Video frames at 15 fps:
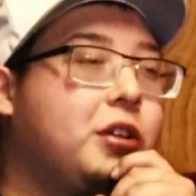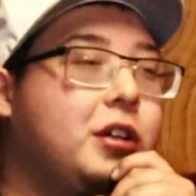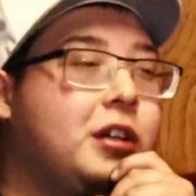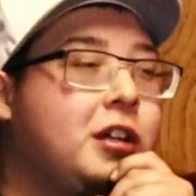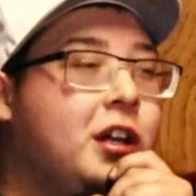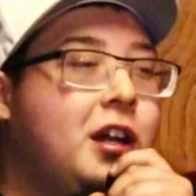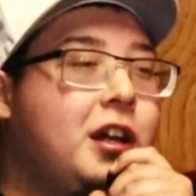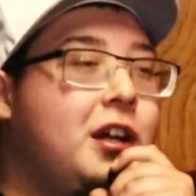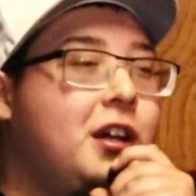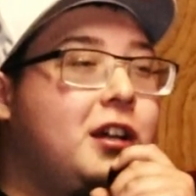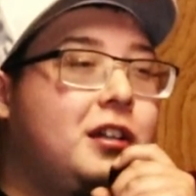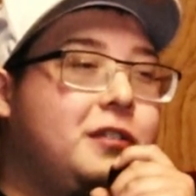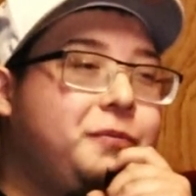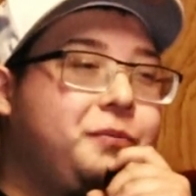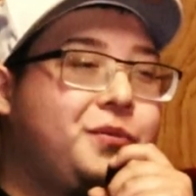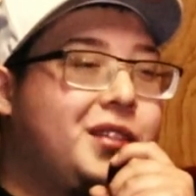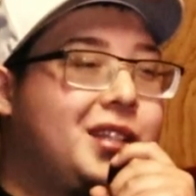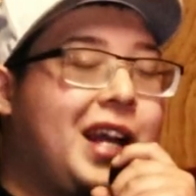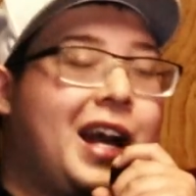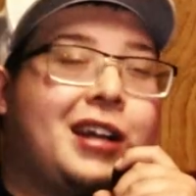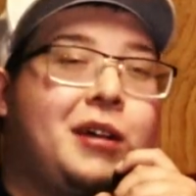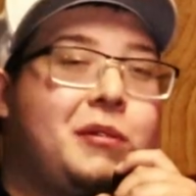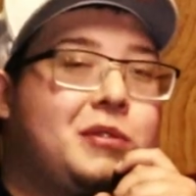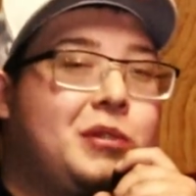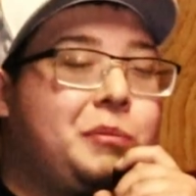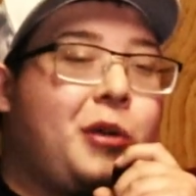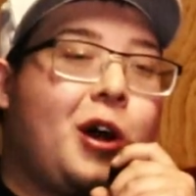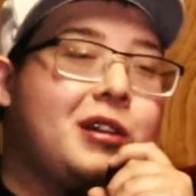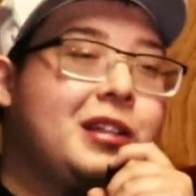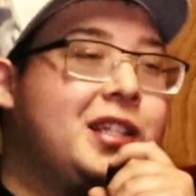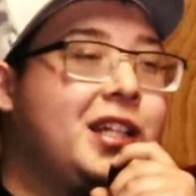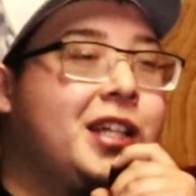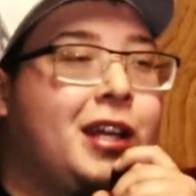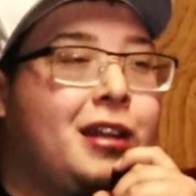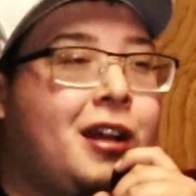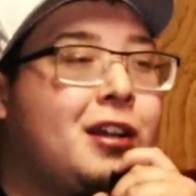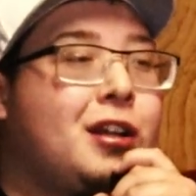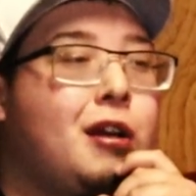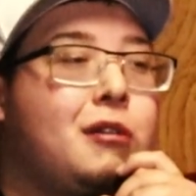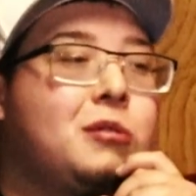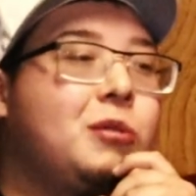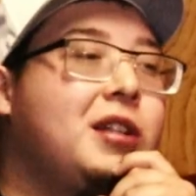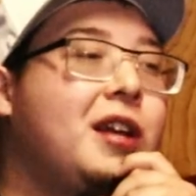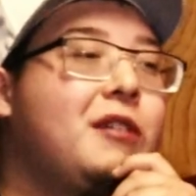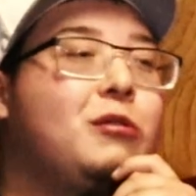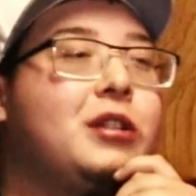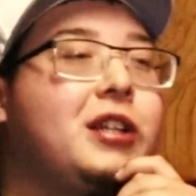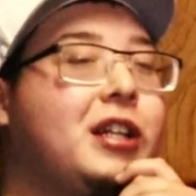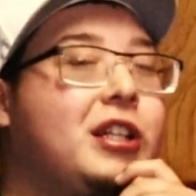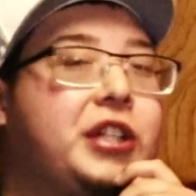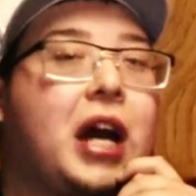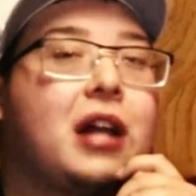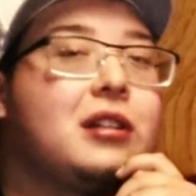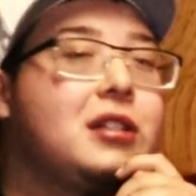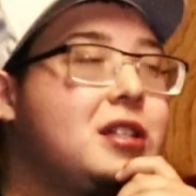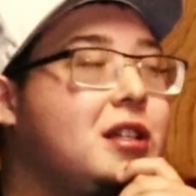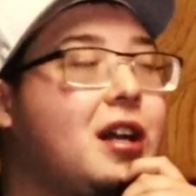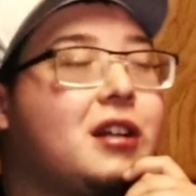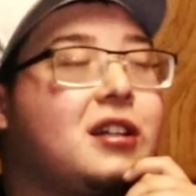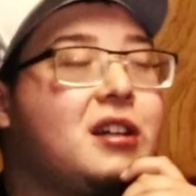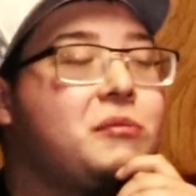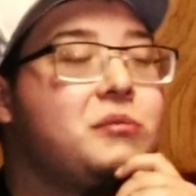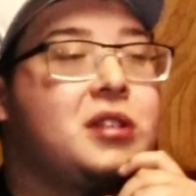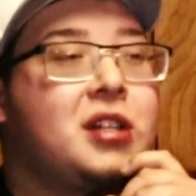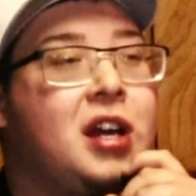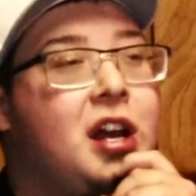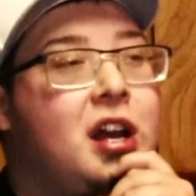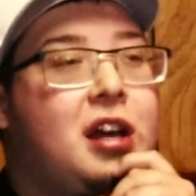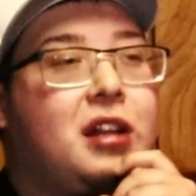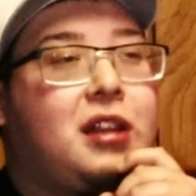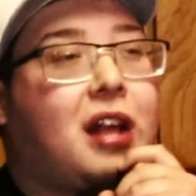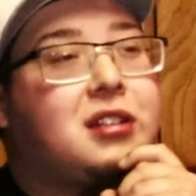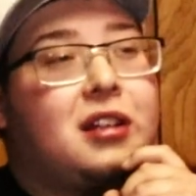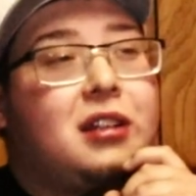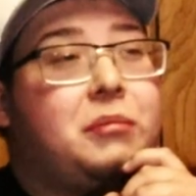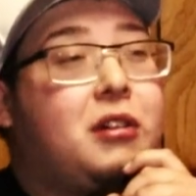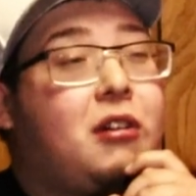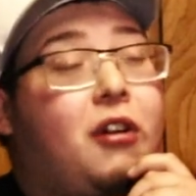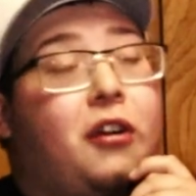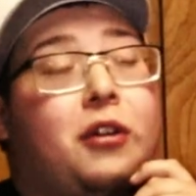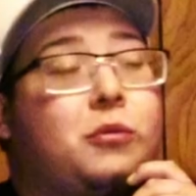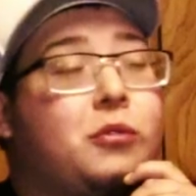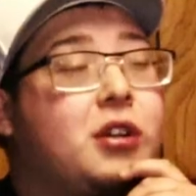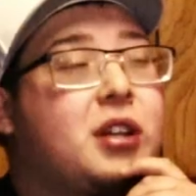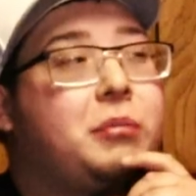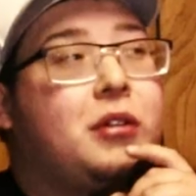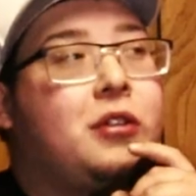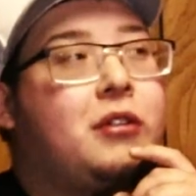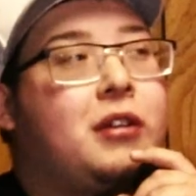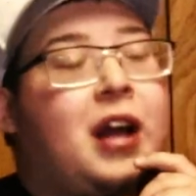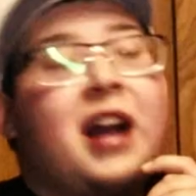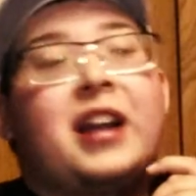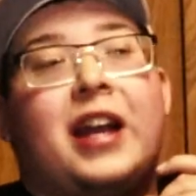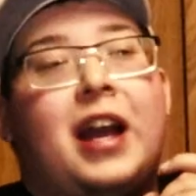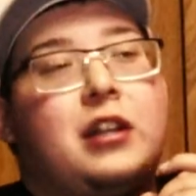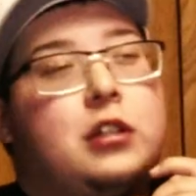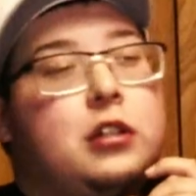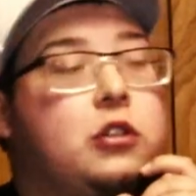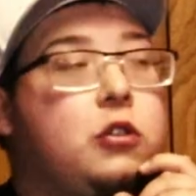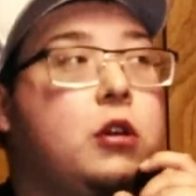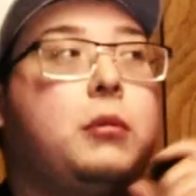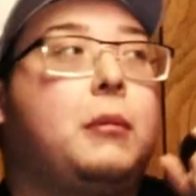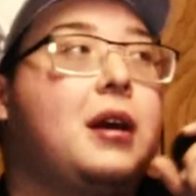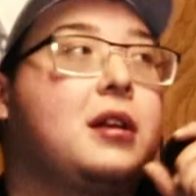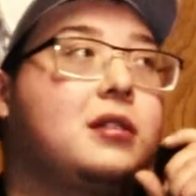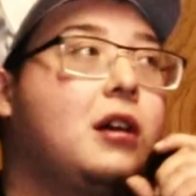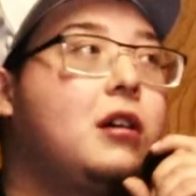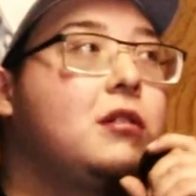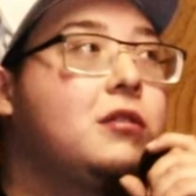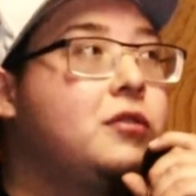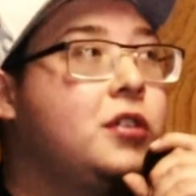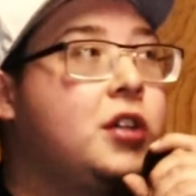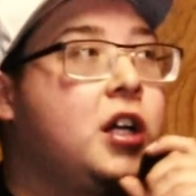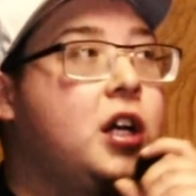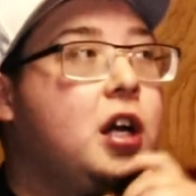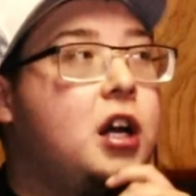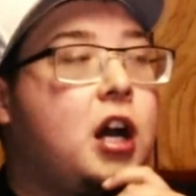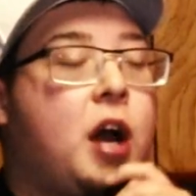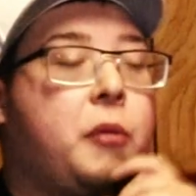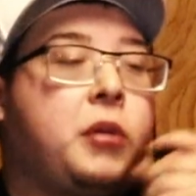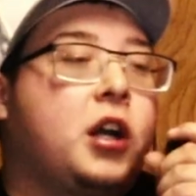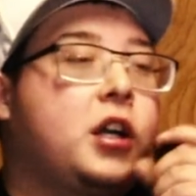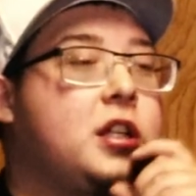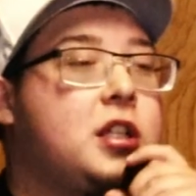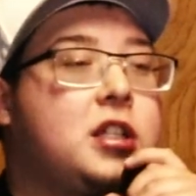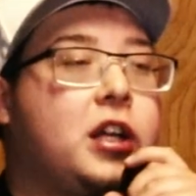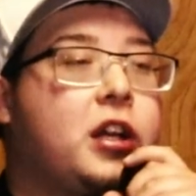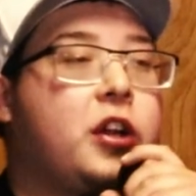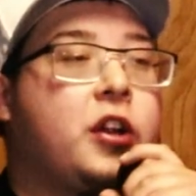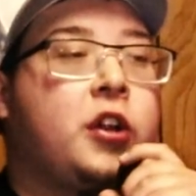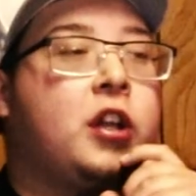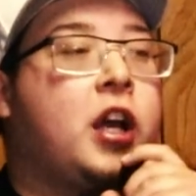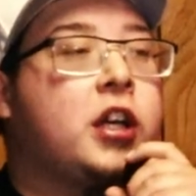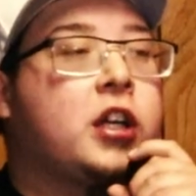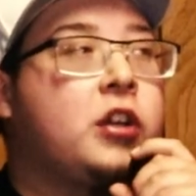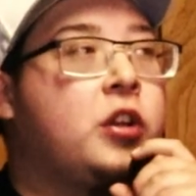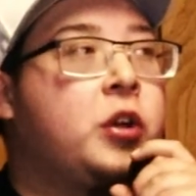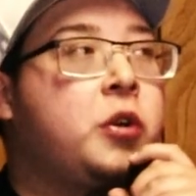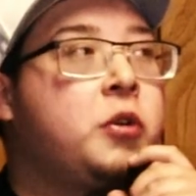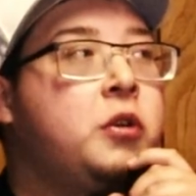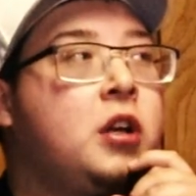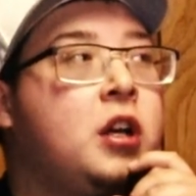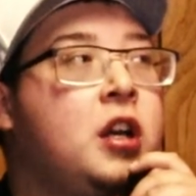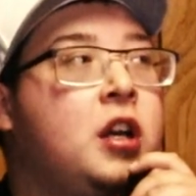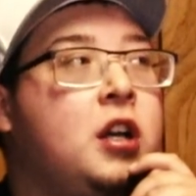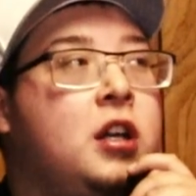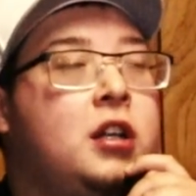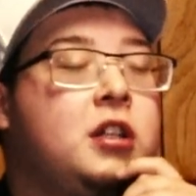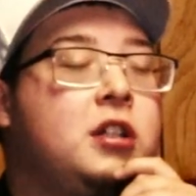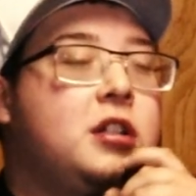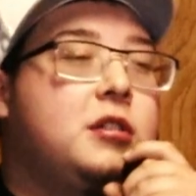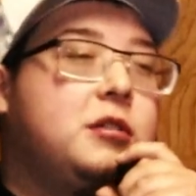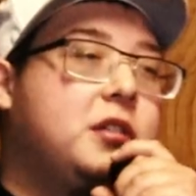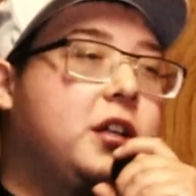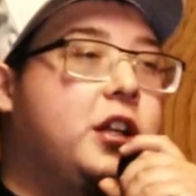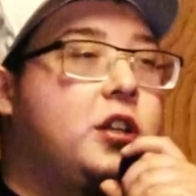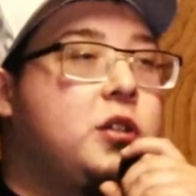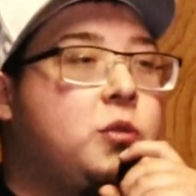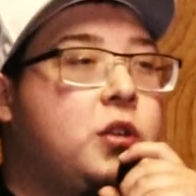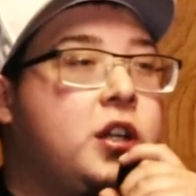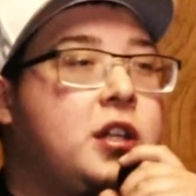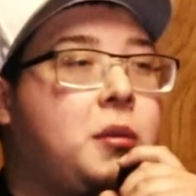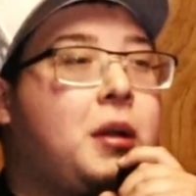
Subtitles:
But that comes with politic, and that comes with everything, jealousy, that's gonna be a hard work, bro, and I can't just do it by myself. I'm not gonna sit here and, like, you know, it is what it is.